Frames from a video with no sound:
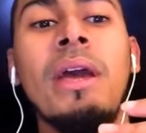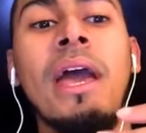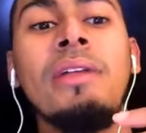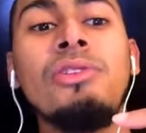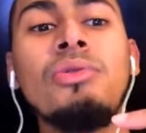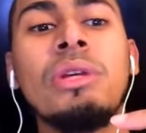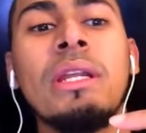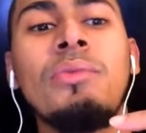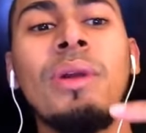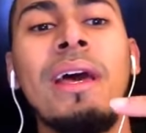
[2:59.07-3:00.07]
And
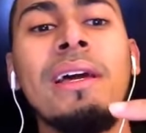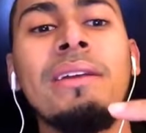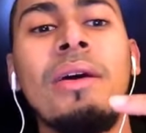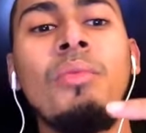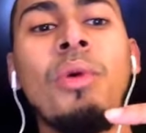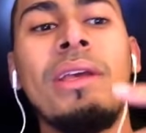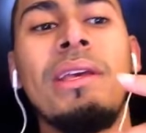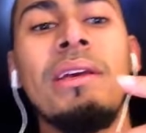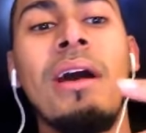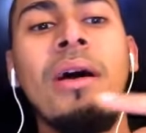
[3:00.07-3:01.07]
usually when I end up
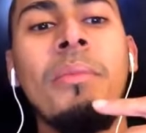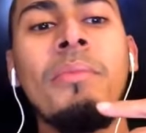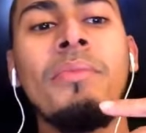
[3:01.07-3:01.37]
waking up,